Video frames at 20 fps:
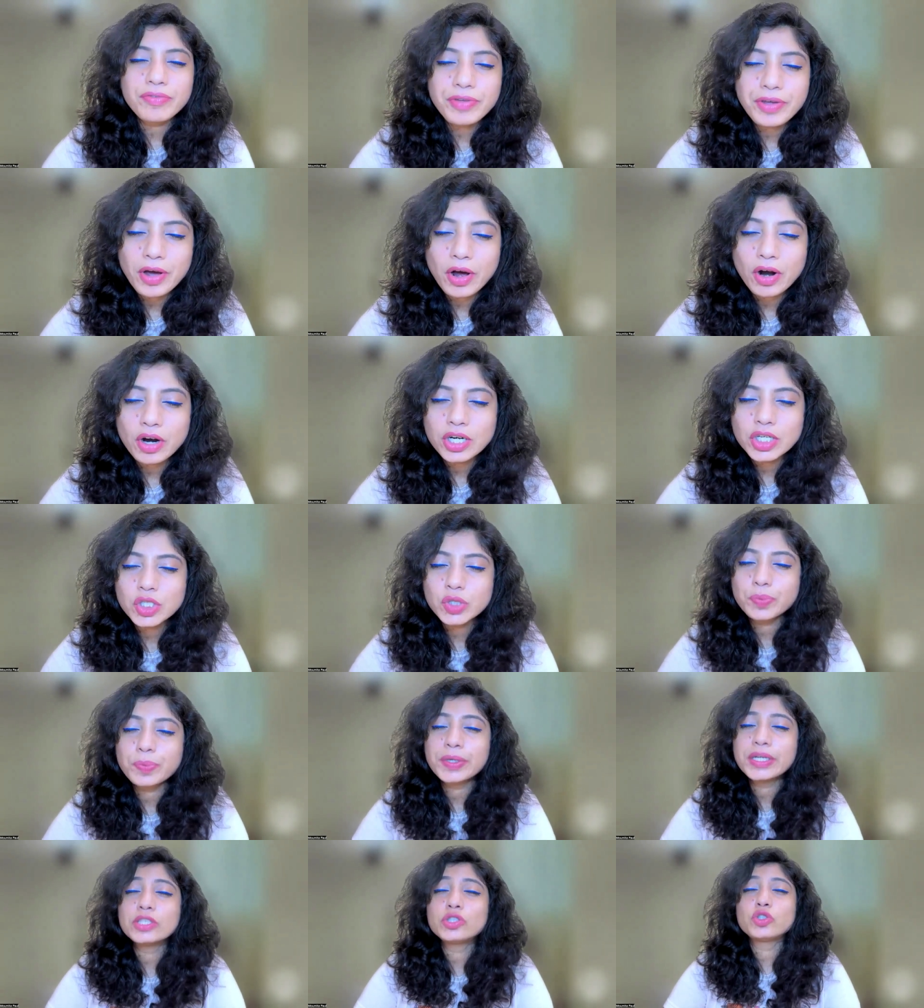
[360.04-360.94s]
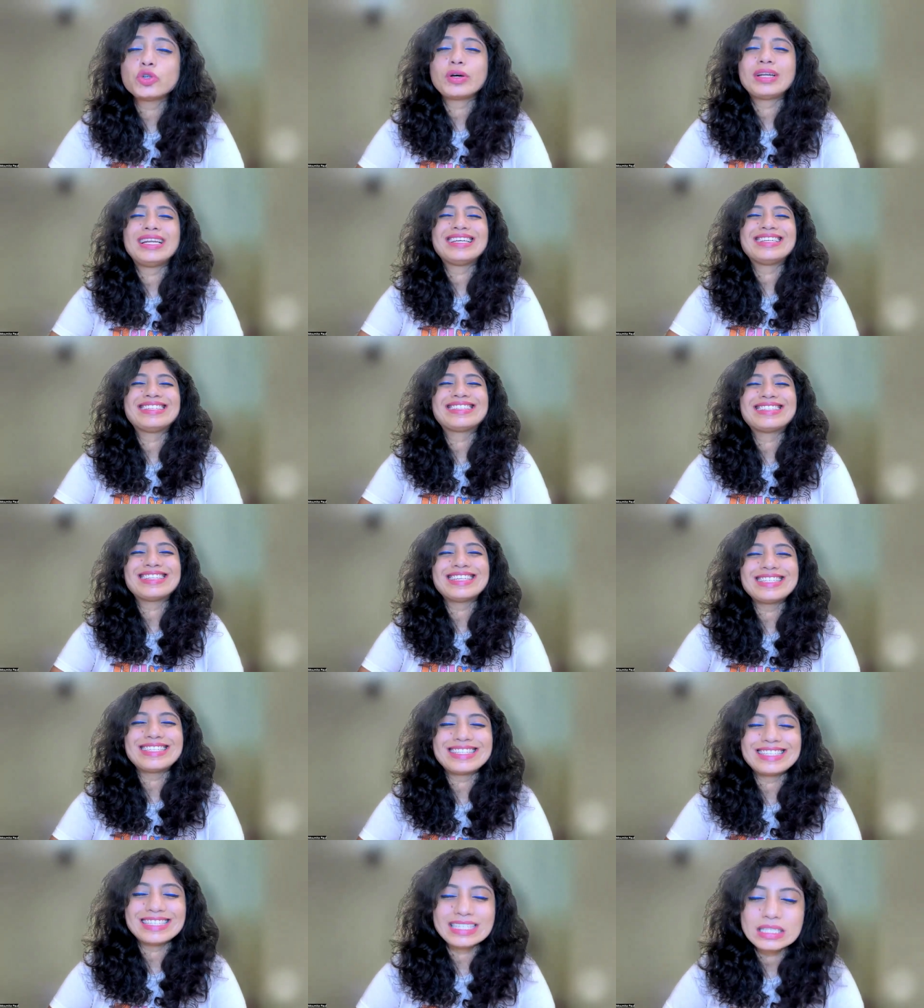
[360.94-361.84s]
your spiritual
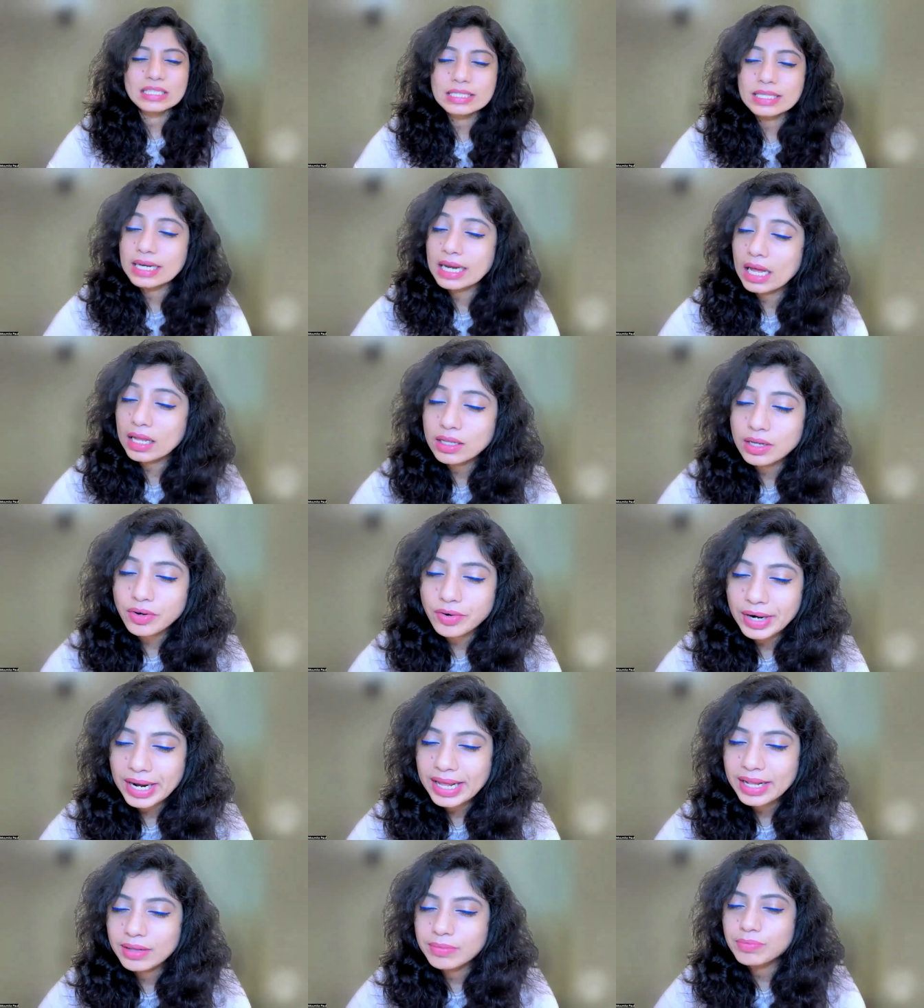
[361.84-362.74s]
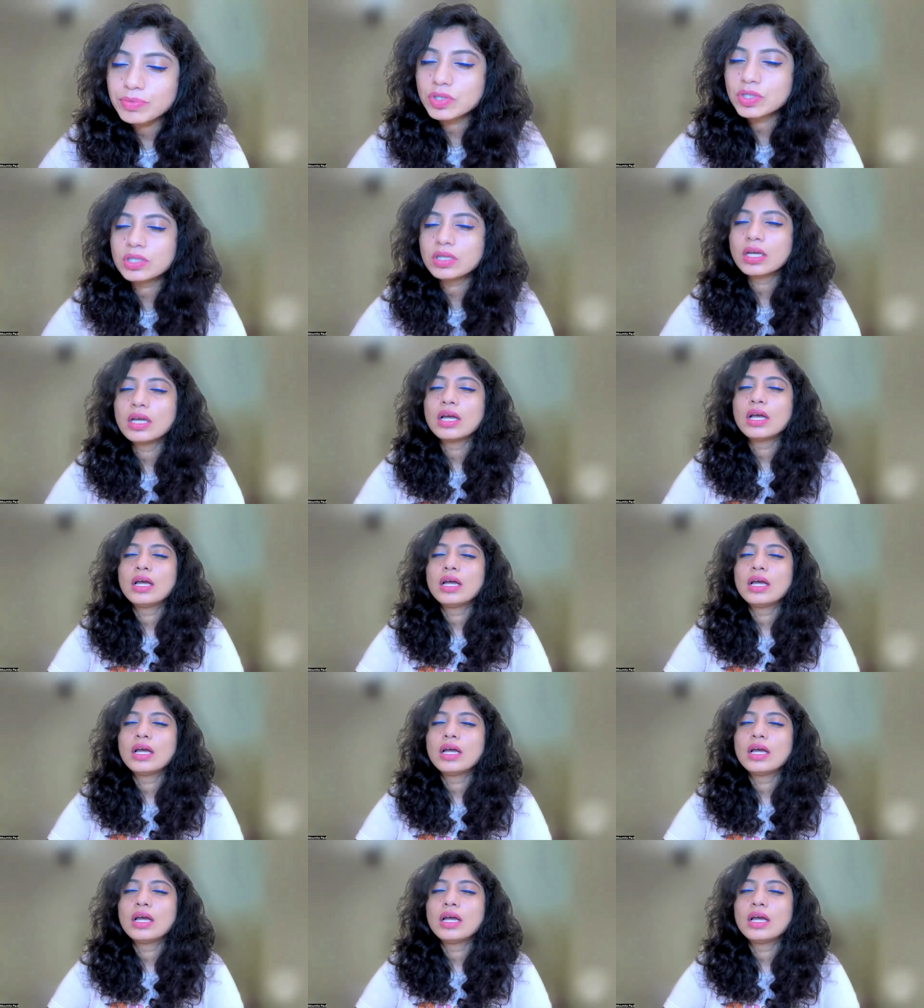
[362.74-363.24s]
existence in other realms,